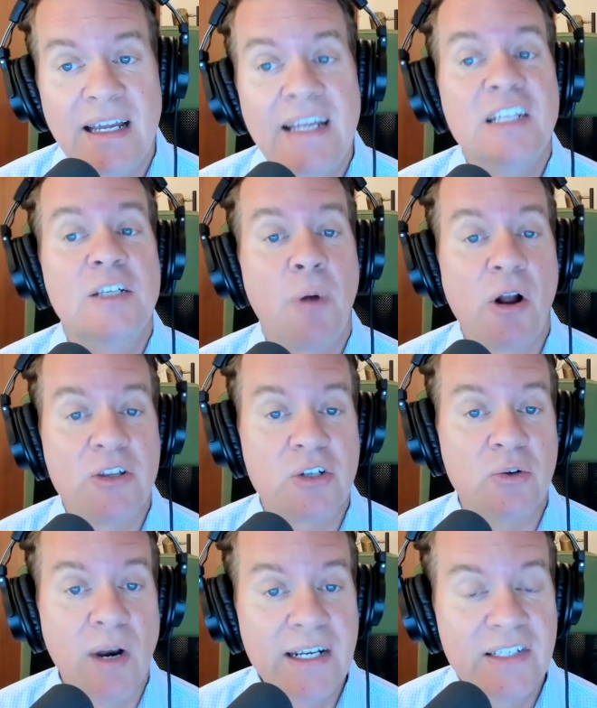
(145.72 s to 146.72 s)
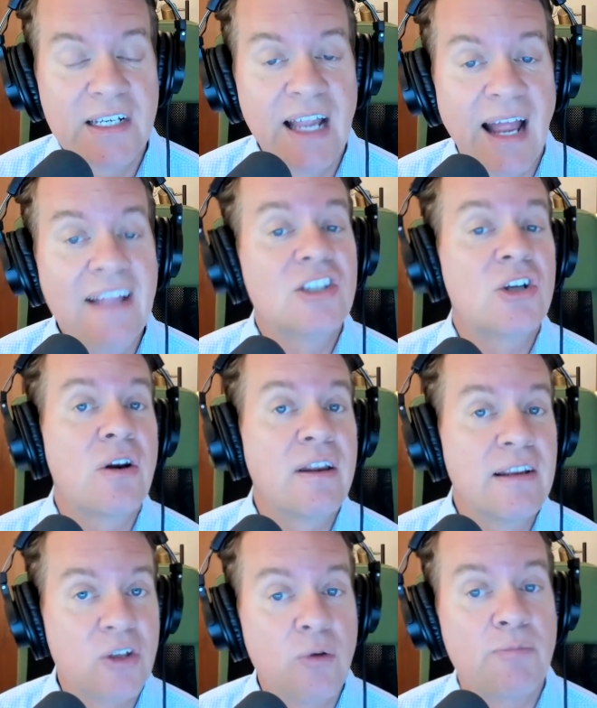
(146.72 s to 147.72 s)
He sponsored racing and
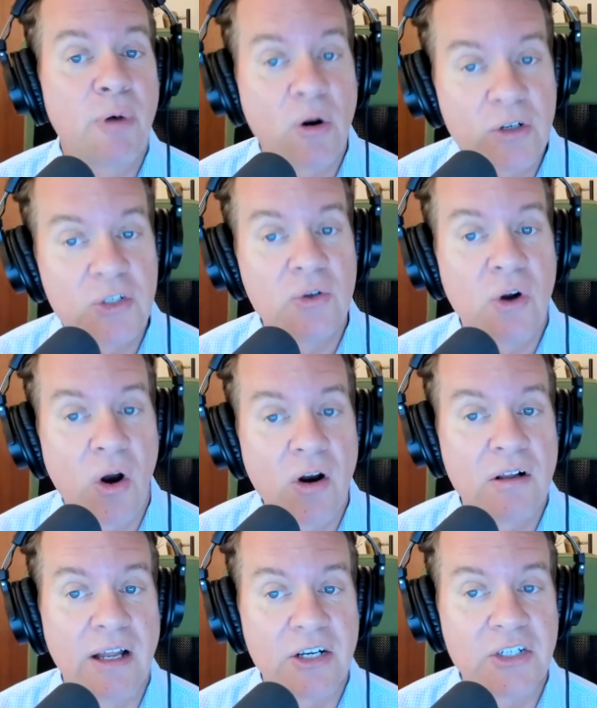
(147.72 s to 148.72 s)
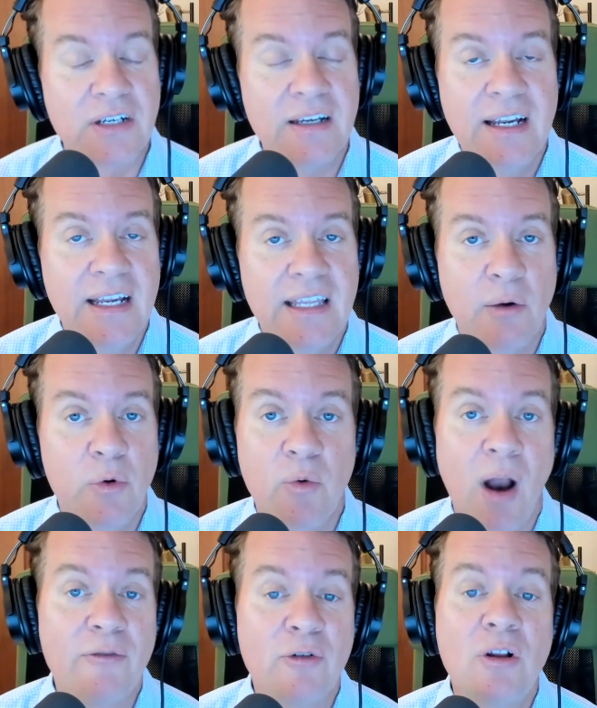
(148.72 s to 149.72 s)
started his own personal car collection that would
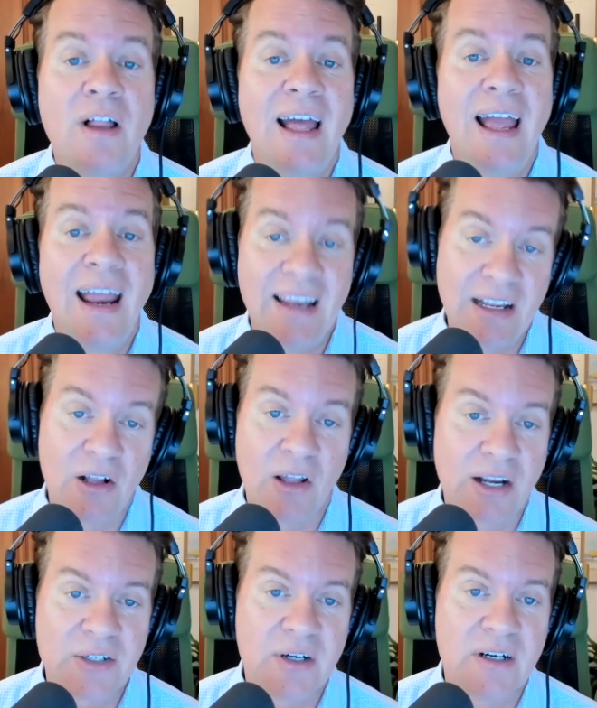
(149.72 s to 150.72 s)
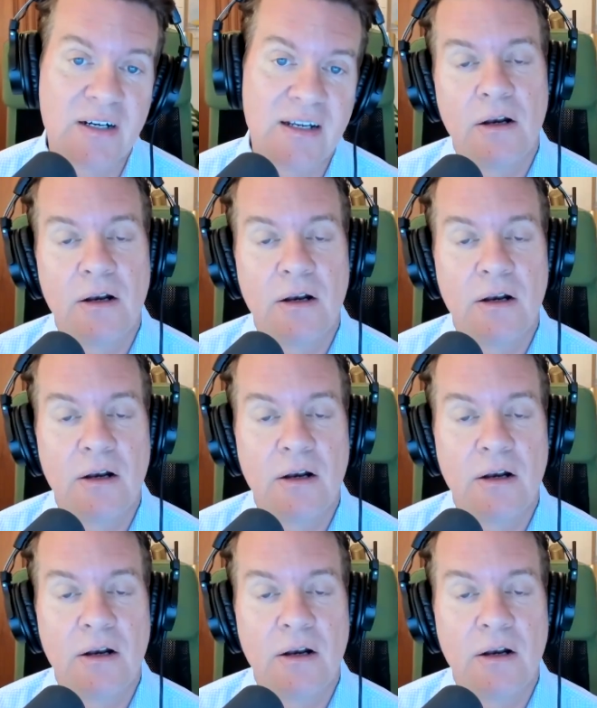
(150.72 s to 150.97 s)
rival any collector.